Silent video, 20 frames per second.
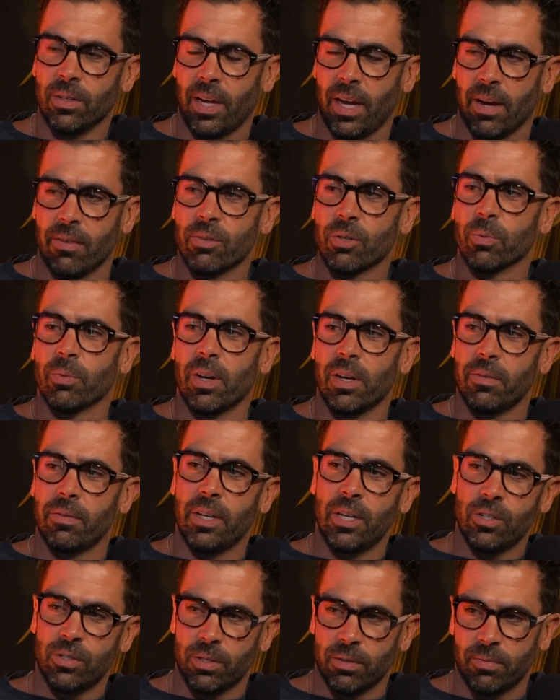after
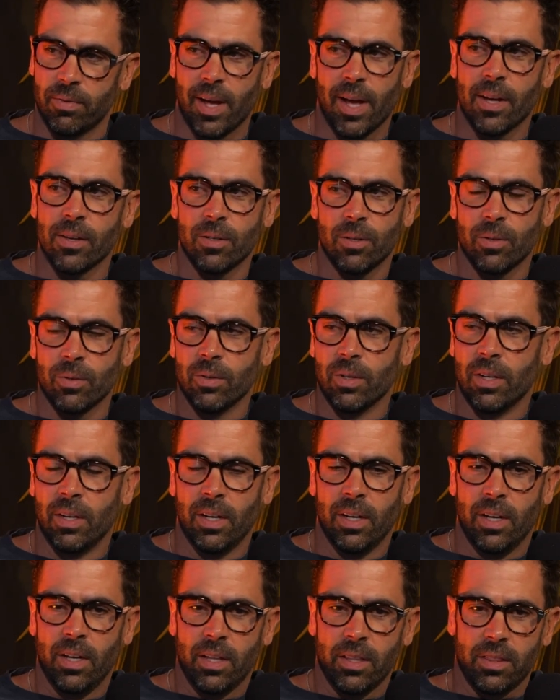renovation value.
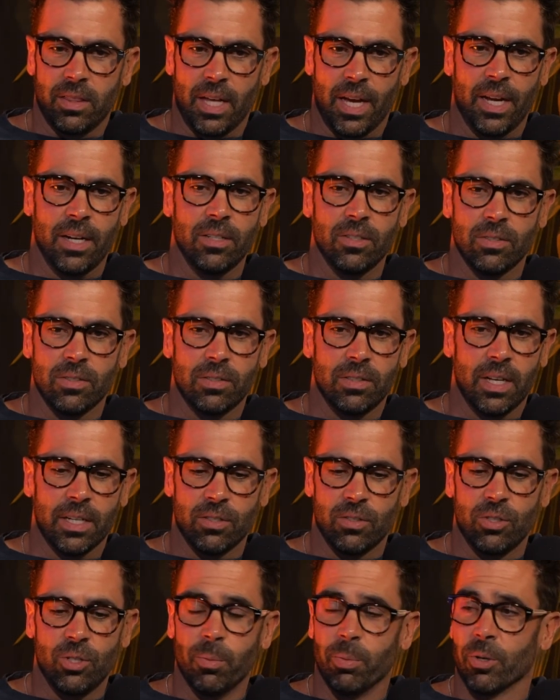
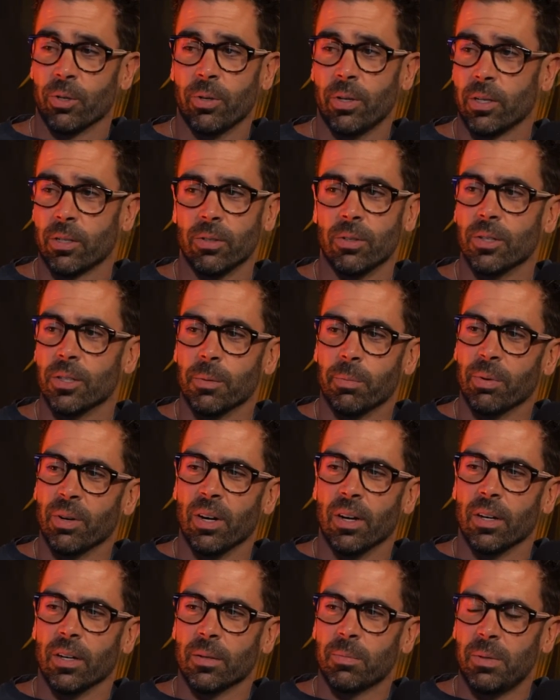That's super critical in the
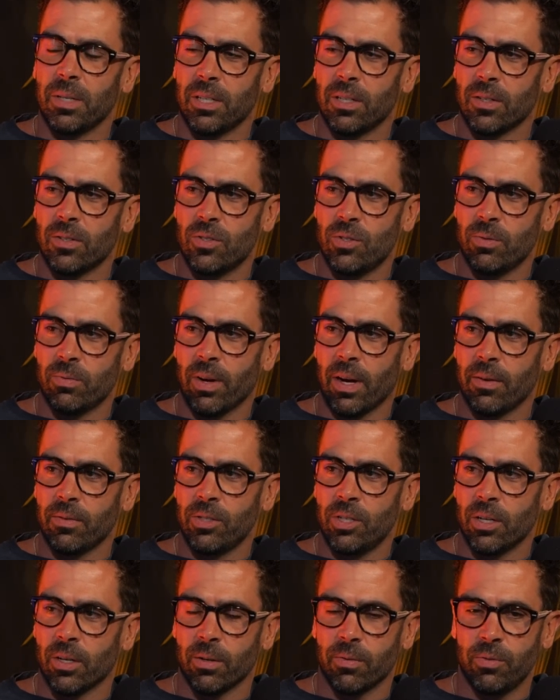BRRRR because you
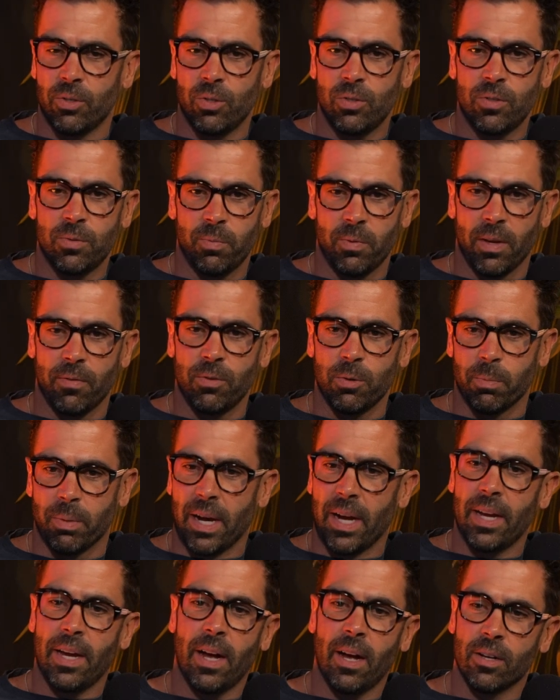know, if you
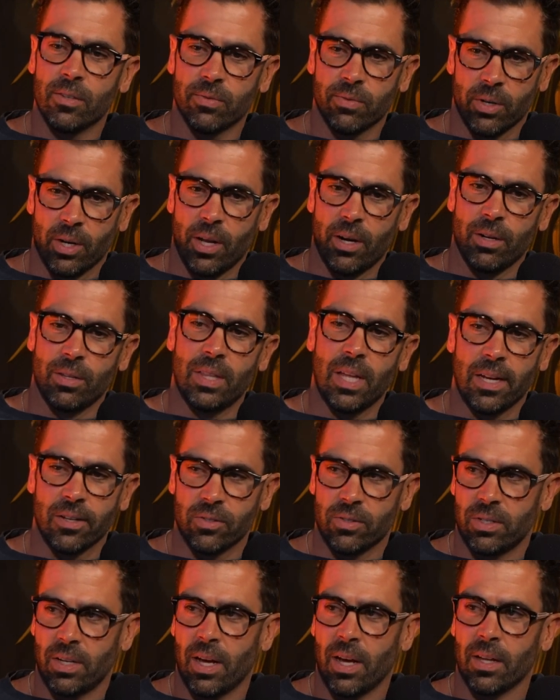buy a house for
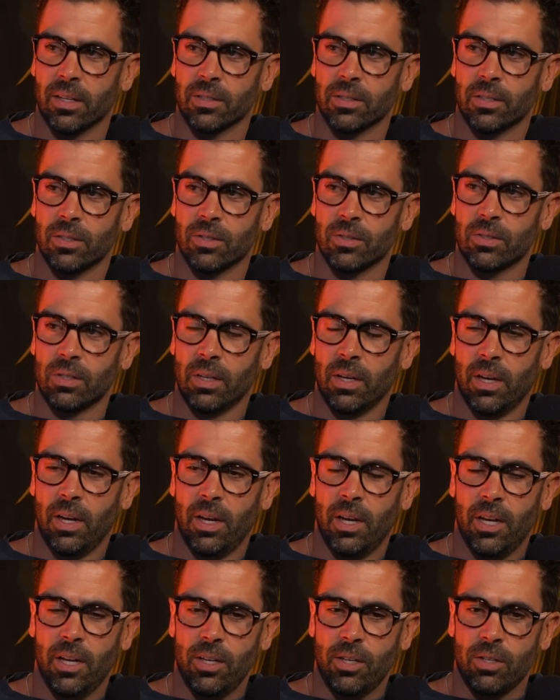$100,000,
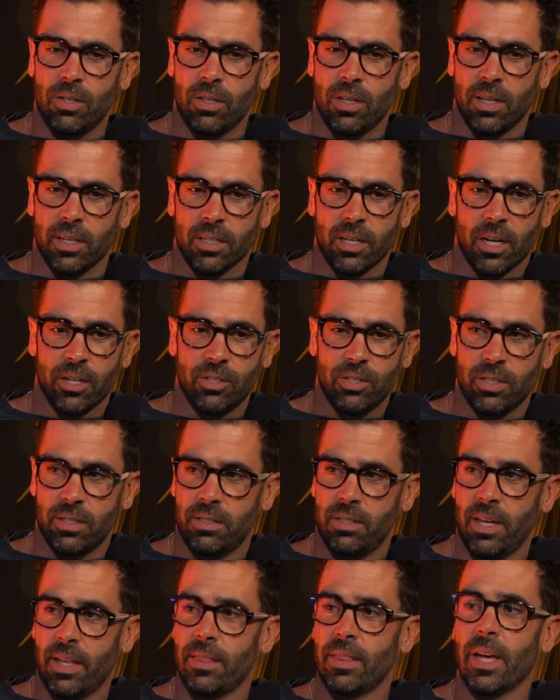it costs you
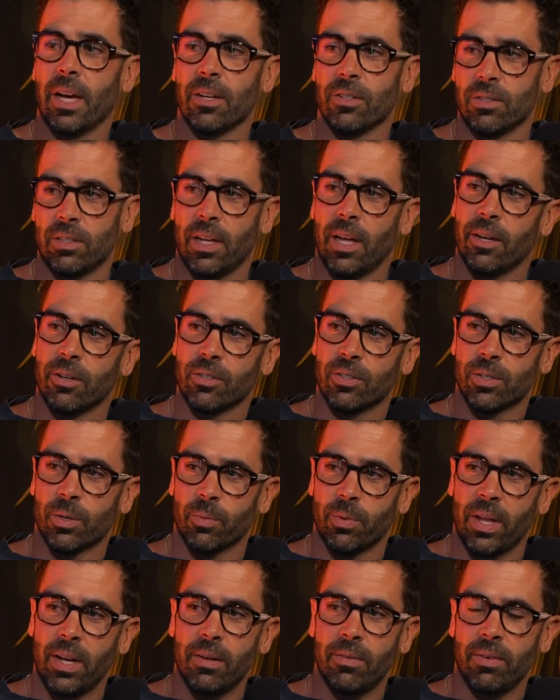$10,000 to
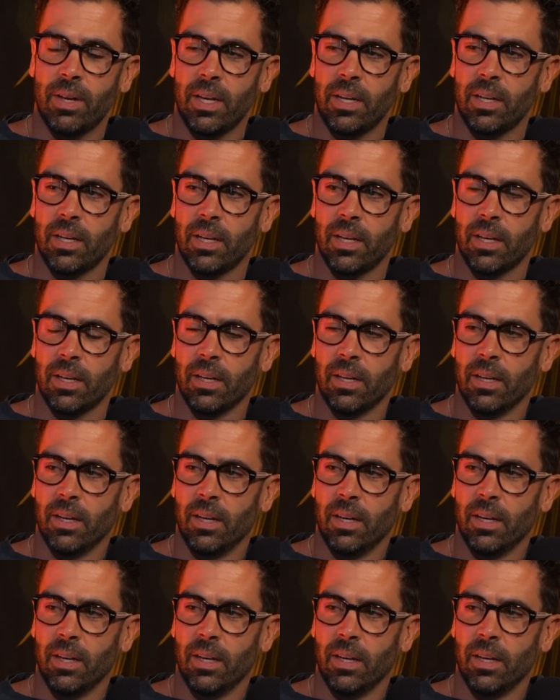renovate it.